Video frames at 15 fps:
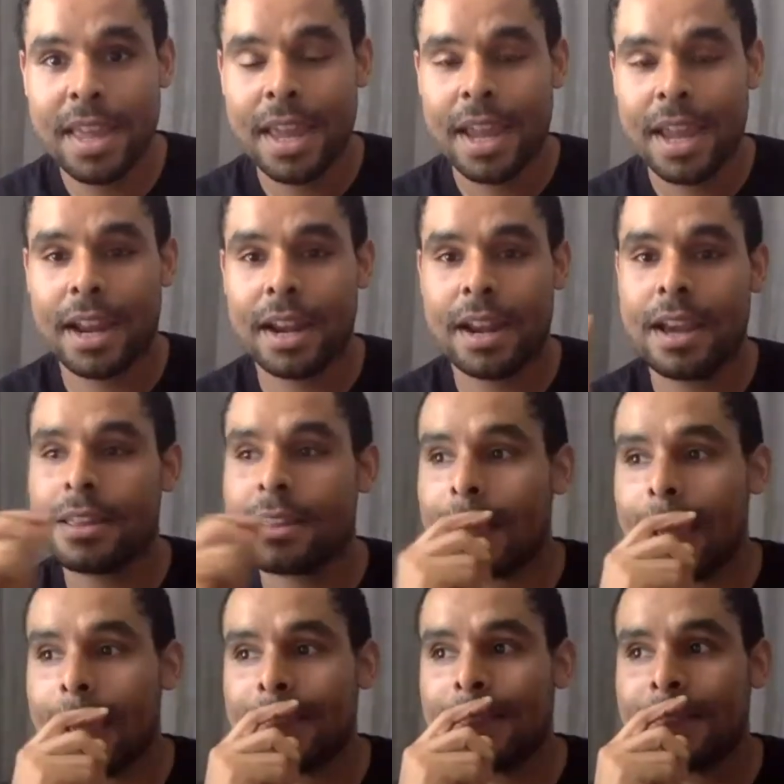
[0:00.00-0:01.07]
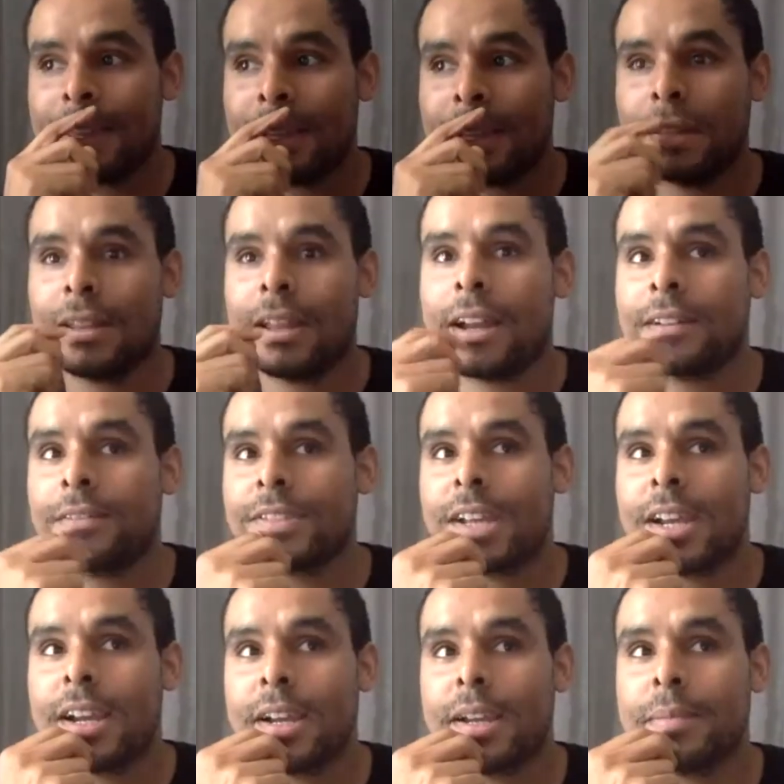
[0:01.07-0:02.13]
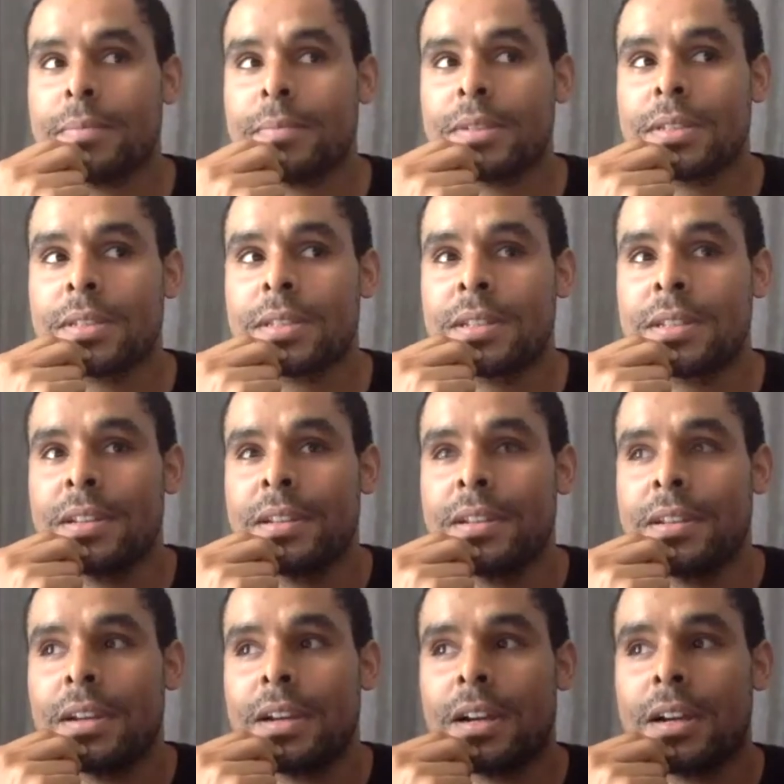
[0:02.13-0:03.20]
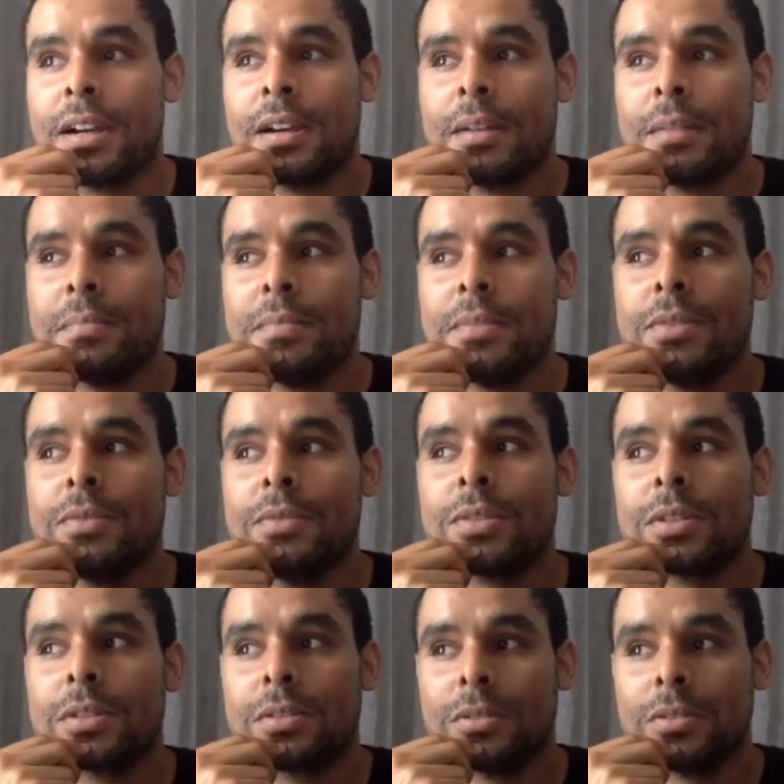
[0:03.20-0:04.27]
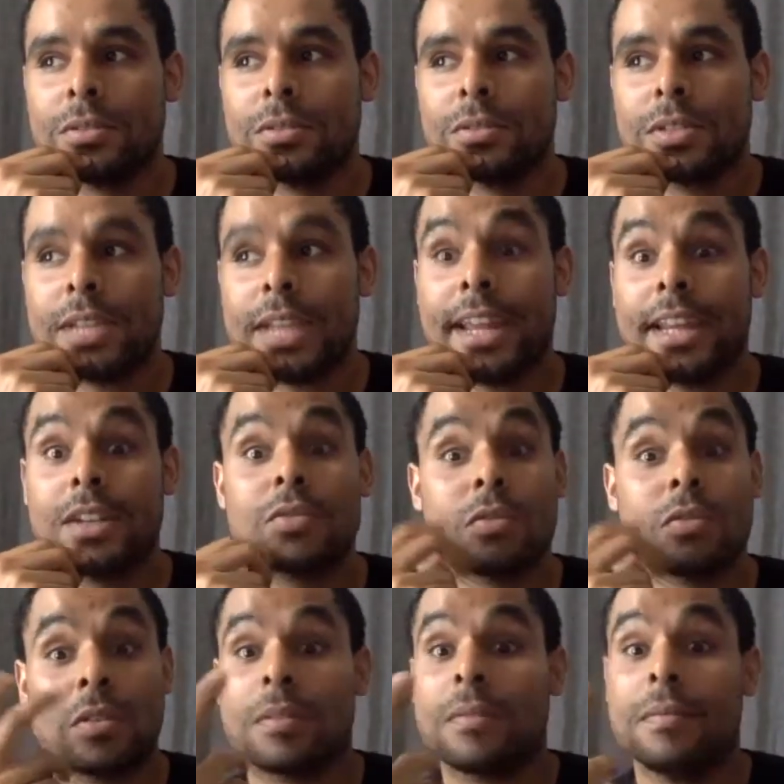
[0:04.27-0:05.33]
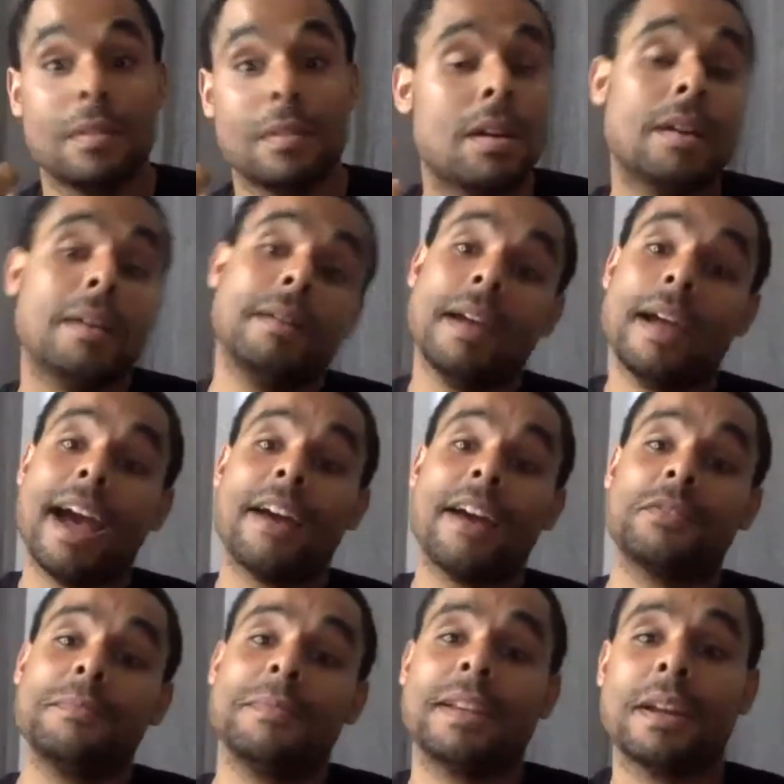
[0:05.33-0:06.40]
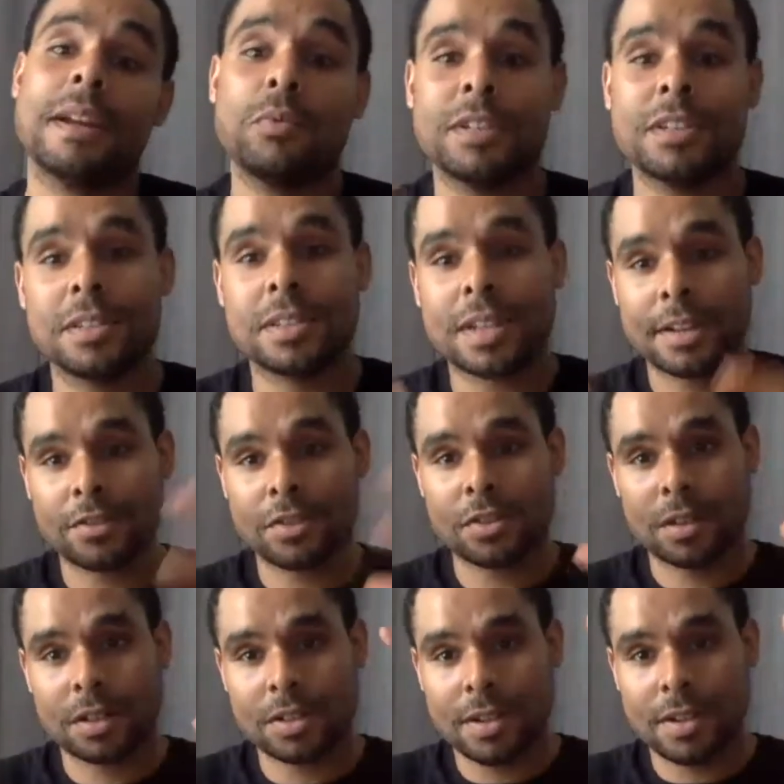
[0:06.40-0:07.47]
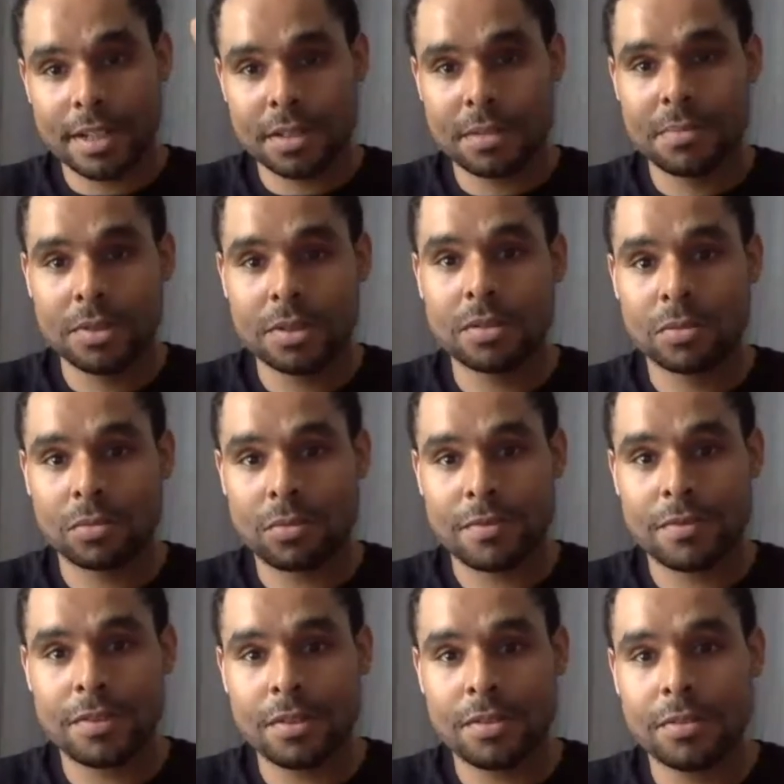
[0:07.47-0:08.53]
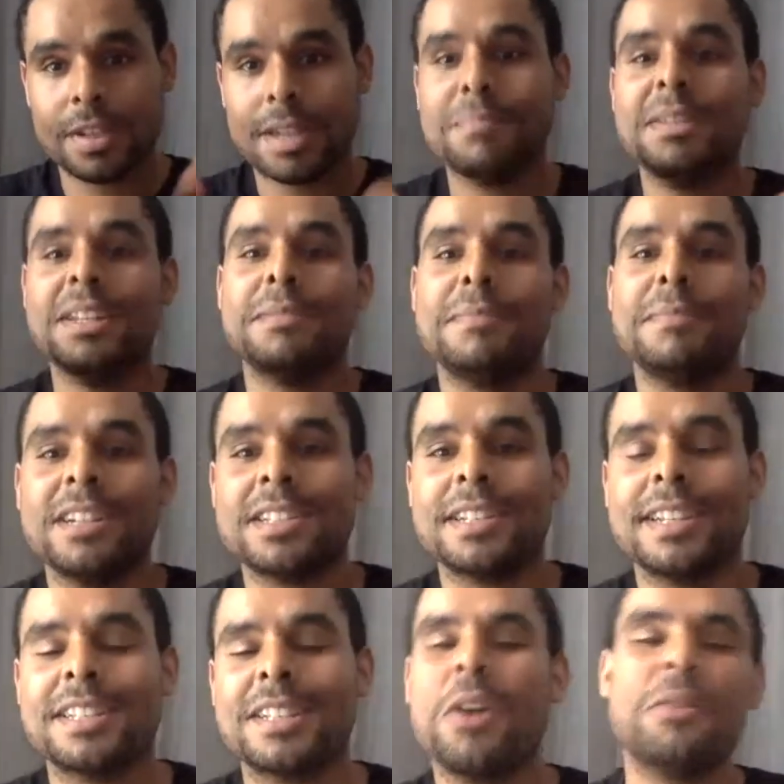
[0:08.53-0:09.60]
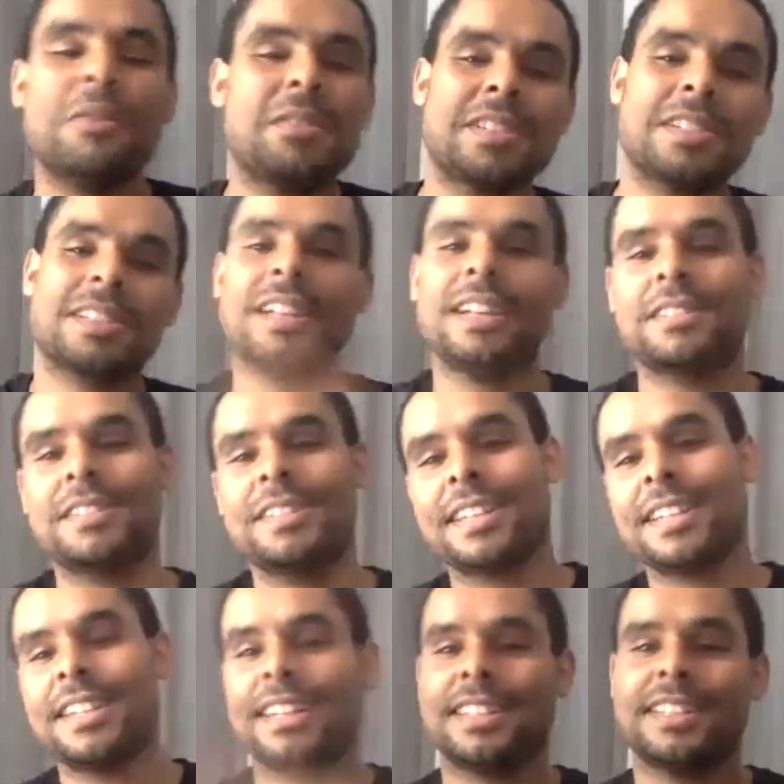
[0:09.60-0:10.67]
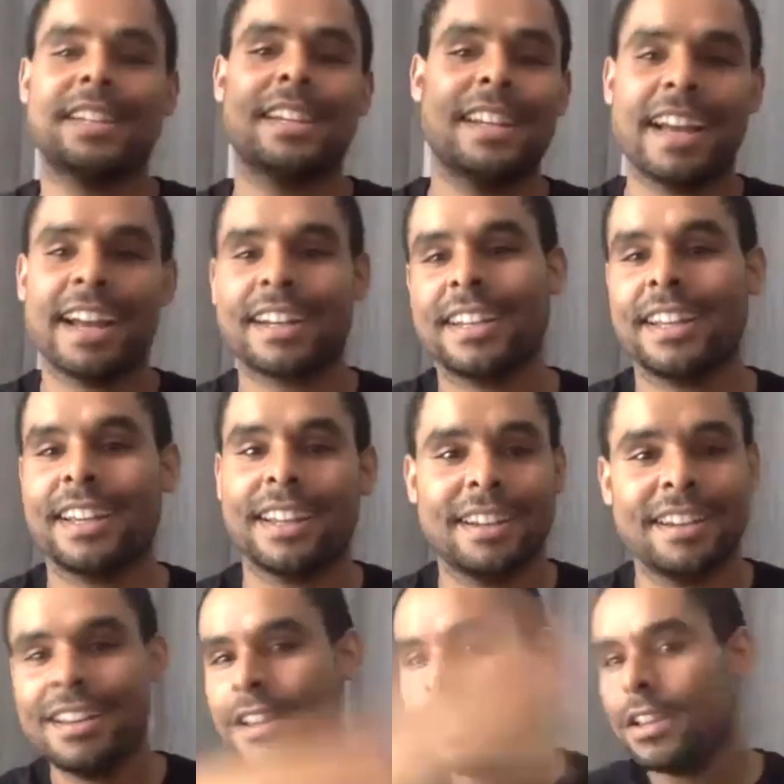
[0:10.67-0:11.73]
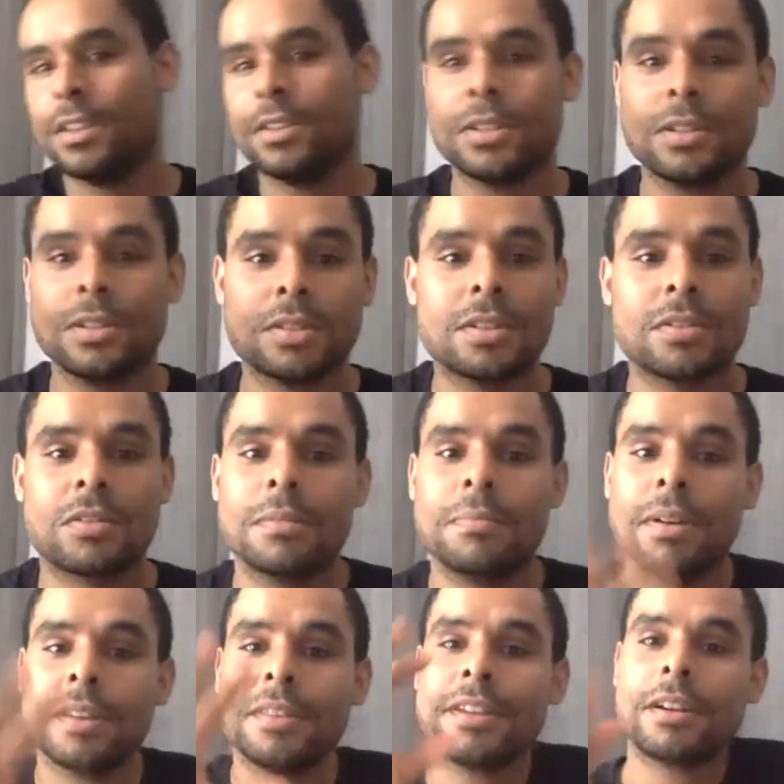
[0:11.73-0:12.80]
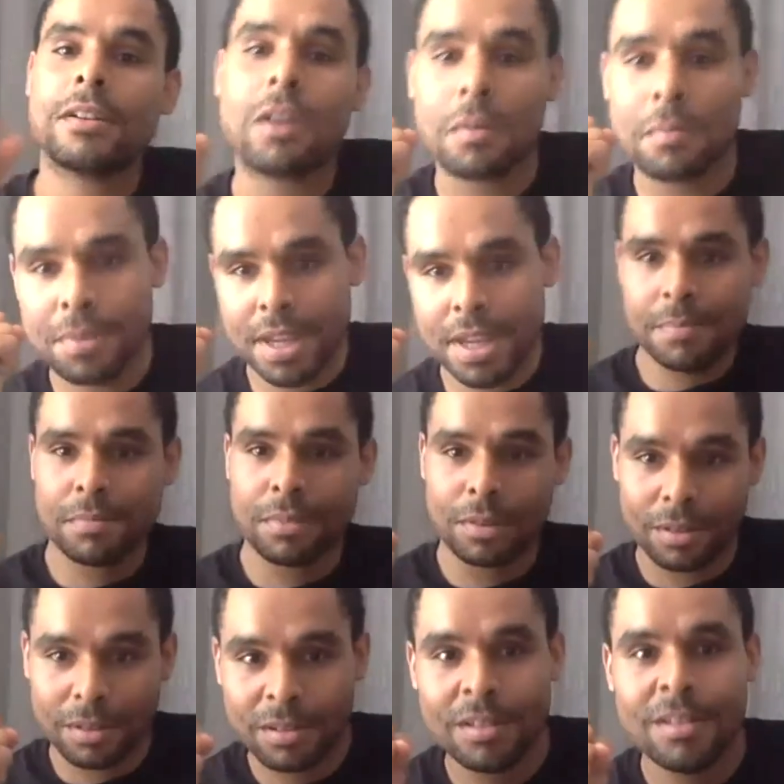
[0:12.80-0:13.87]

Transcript: And I, I think a lot of times uh, musicals and or after midnight which is kind of structured as a musical revue can be diminished as oh there's just lots of singing dancing and acting and there's no story but there are people